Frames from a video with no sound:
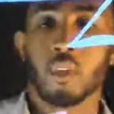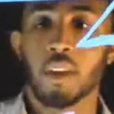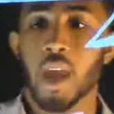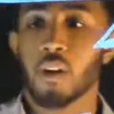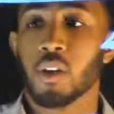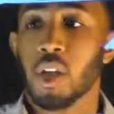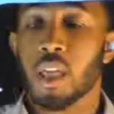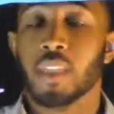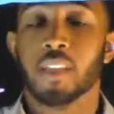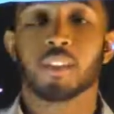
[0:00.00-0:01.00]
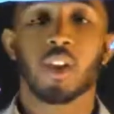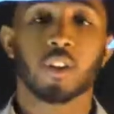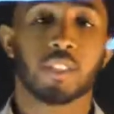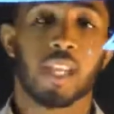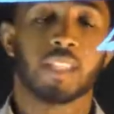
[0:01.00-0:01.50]
Now, this law
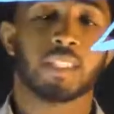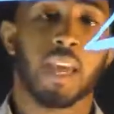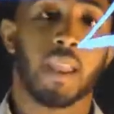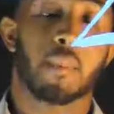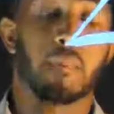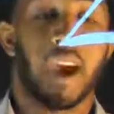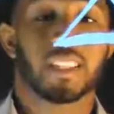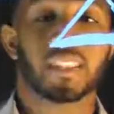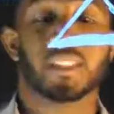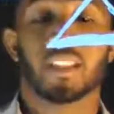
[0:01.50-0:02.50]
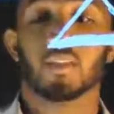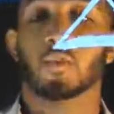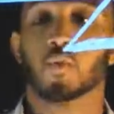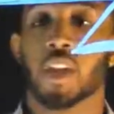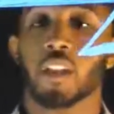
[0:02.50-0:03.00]
states that mass is neither
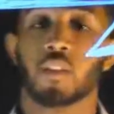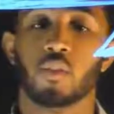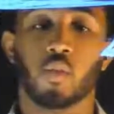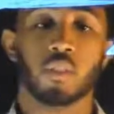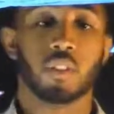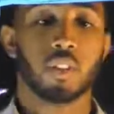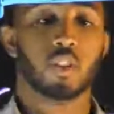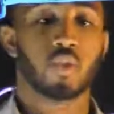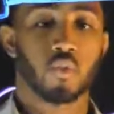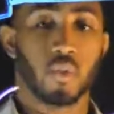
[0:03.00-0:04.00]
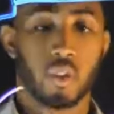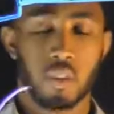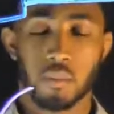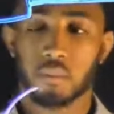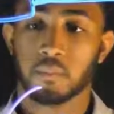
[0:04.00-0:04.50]
created nor destroyed.
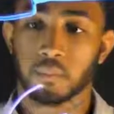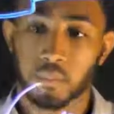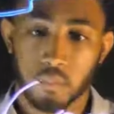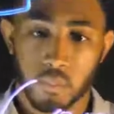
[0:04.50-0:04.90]
So,